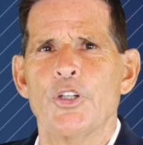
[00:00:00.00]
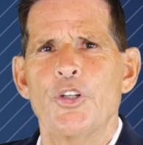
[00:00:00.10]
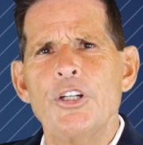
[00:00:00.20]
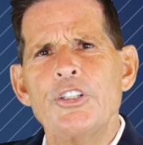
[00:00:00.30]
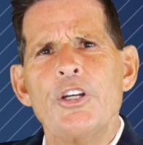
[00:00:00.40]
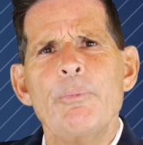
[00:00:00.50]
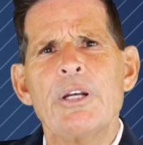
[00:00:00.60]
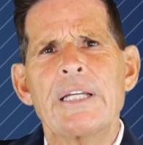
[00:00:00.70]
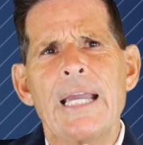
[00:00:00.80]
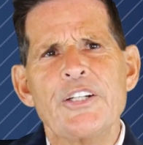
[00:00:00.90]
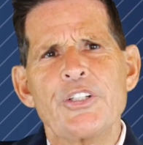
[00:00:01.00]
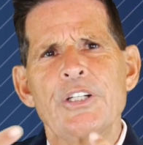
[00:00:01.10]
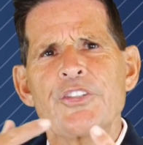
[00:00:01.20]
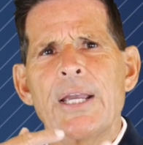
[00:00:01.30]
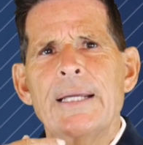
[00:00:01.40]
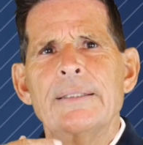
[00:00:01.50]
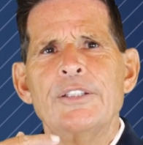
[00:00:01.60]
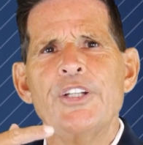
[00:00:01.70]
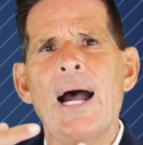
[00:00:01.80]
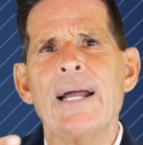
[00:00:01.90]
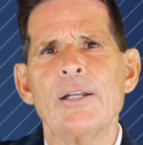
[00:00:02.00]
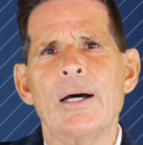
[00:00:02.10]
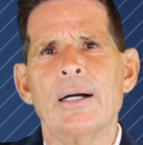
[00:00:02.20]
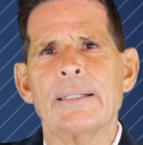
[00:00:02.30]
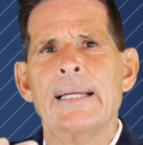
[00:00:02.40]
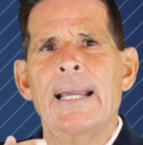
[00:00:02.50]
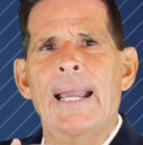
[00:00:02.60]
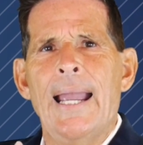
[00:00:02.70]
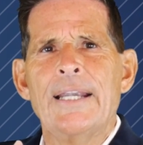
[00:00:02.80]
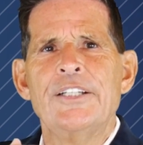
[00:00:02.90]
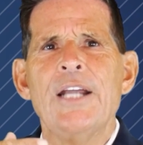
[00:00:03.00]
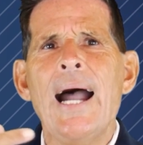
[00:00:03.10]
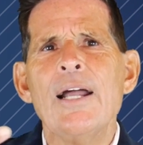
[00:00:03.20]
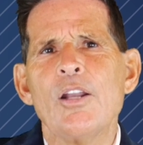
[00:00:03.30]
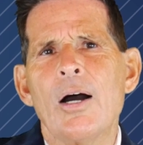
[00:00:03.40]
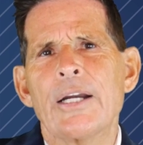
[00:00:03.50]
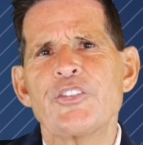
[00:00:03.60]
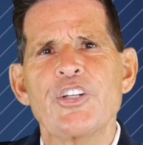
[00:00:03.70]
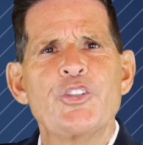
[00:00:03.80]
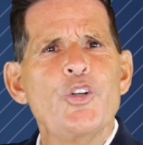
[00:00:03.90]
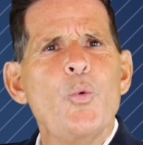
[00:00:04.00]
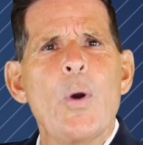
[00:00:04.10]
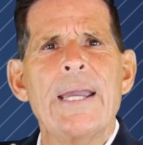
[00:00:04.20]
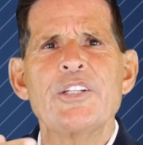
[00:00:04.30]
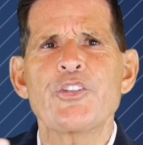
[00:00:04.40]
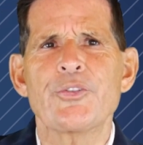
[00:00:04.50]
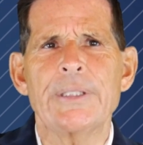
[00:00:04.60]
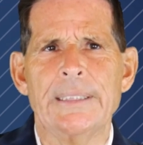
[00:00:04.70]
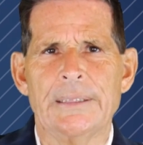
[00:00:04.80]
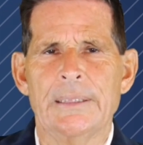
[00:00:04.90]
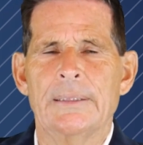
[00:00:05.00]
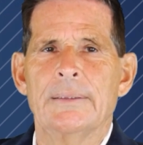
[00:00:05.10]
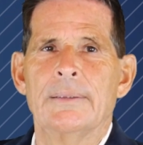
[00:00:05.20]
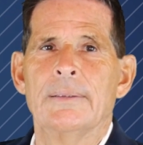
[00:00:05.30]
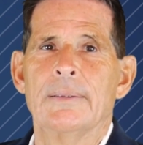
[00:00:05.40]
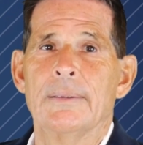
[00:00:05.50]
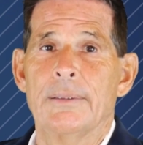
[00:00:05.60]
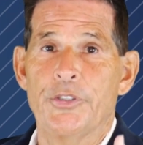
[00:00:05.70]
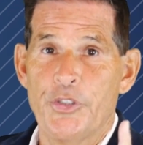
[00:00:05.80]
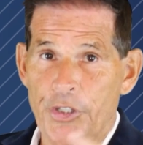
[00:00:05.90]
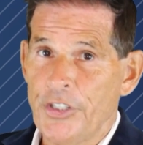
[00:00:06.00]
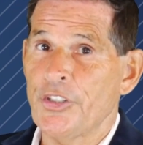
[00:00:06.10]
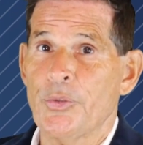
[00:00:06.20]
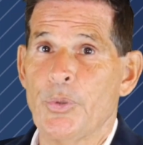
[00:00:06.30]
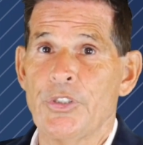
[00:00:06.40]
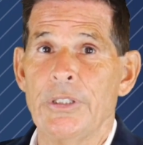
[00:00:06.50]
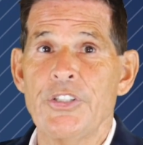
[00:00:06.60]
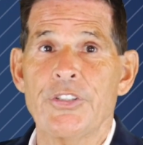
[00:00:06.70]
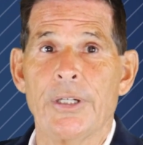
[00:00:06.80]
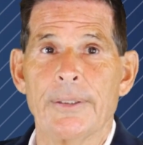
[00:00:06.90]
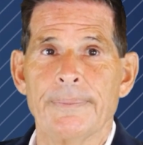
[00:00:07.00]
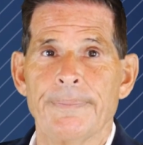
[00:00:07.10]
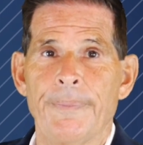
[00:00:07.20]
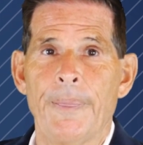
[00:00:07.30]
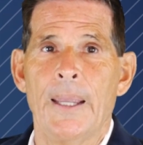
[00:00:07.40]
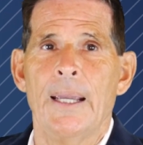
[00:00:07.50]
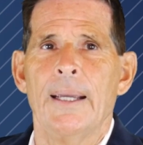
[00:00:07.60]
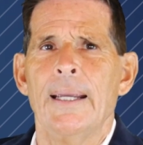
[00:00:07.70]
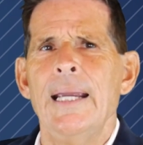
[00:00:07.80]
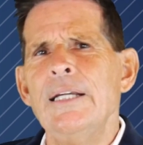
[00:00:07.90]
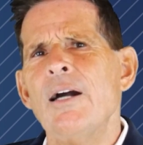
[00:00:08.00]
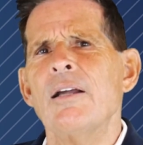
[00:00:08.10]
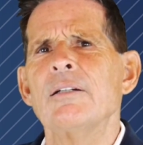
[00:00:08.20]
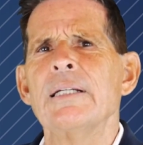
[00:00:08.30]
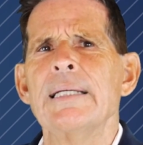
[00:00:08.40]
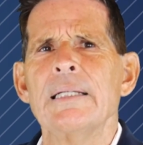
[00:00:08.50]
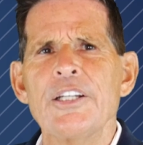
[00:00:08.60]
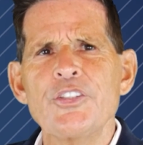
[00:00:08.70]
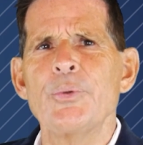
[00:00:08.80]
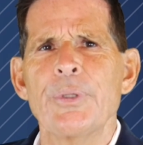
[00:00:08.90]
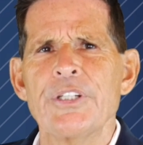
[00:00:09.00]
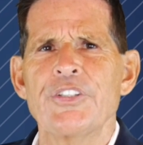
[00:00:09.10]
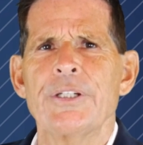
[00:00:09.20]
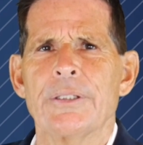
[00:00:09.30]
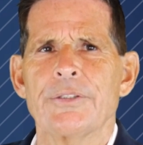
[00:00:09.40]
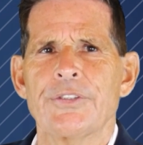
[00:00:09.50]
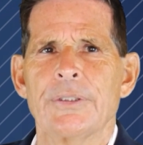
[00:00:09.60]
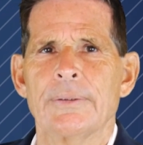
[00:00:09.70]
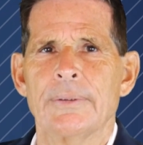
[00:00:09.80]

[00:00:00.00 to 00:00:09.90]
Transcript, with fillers: Good communication is a dialogue, and dialogue is a two way street. Jesus was a listener. He not only listened with his ears,